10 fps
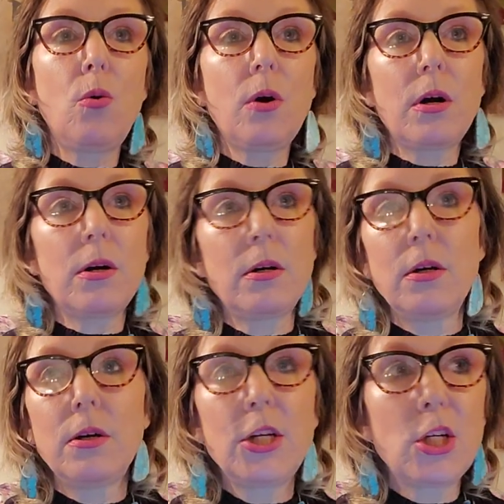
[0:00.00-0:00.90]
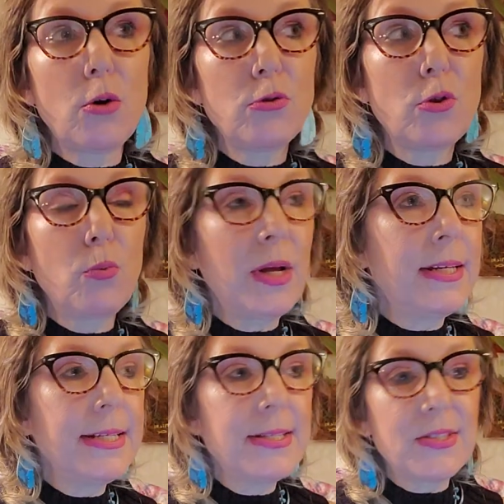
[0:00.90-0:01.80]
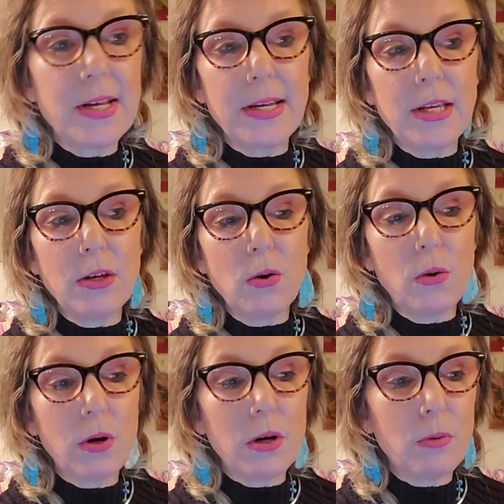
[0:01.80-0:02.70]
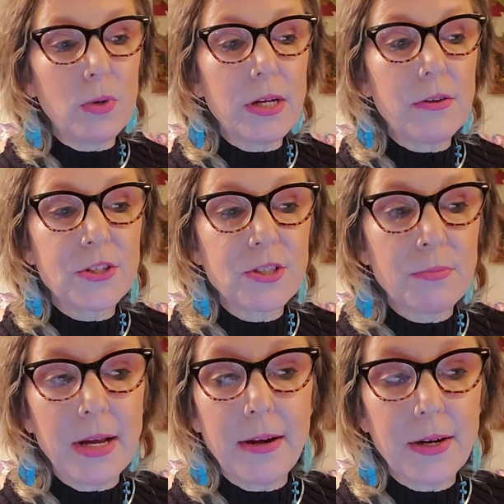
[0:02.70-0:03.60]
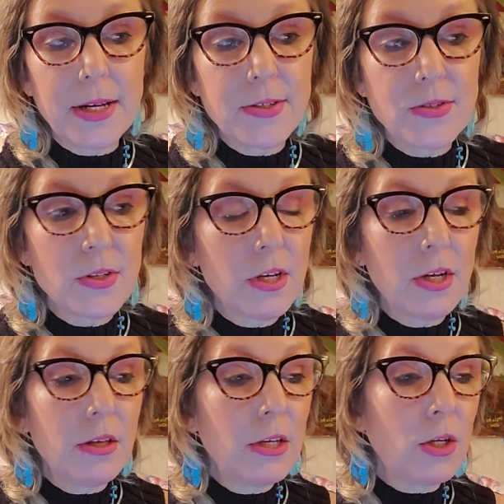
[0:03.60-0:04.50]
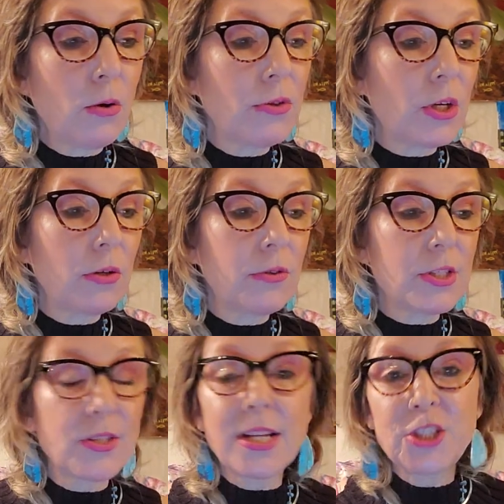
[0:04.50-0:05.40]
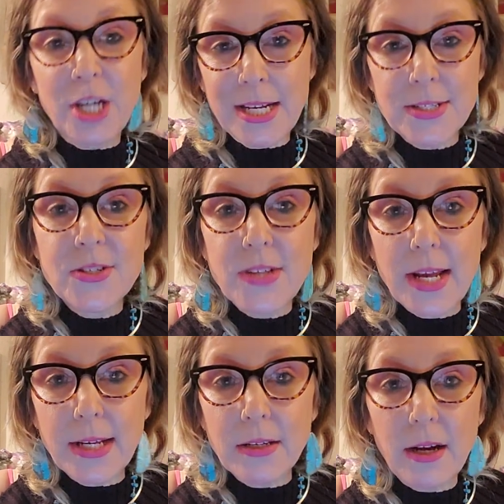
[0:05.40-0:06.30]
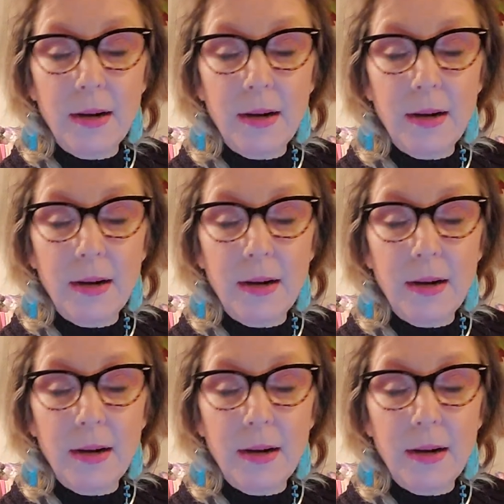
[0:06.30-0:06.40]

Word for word: or, you know, the Windy City or what other some areas, you know, the, the Sunshine State.